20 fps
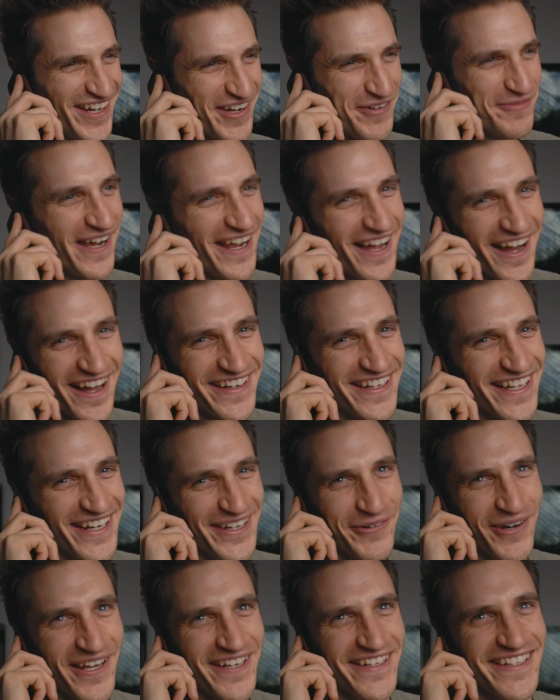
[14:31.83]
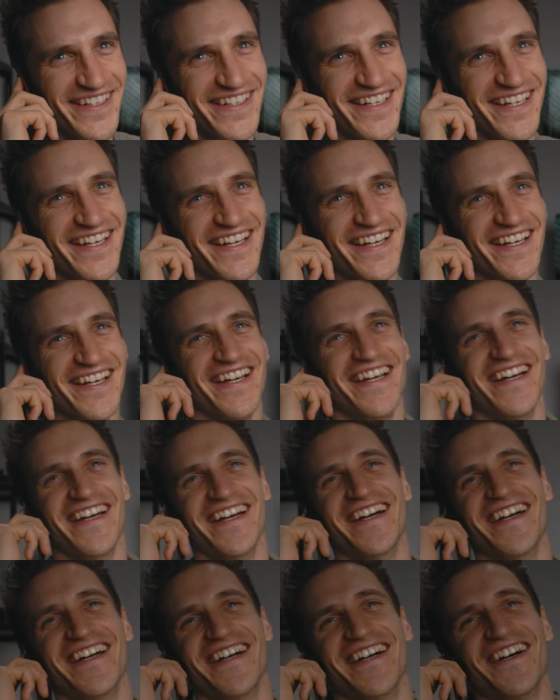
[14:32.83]
Mate, I nearly went.
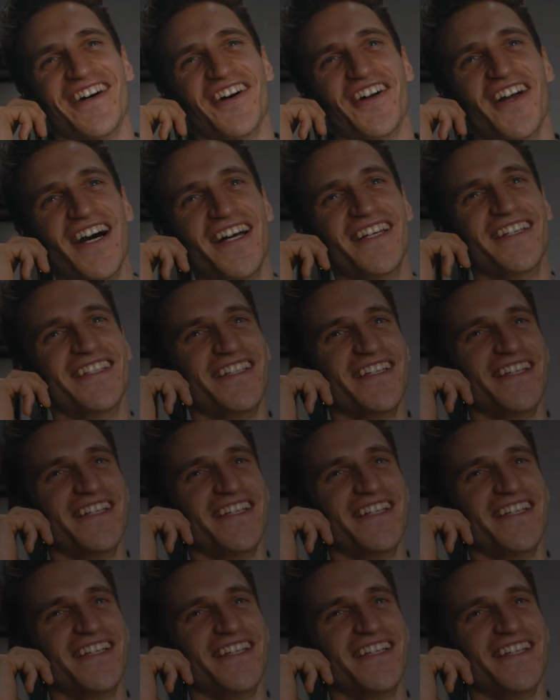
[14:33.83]
All right.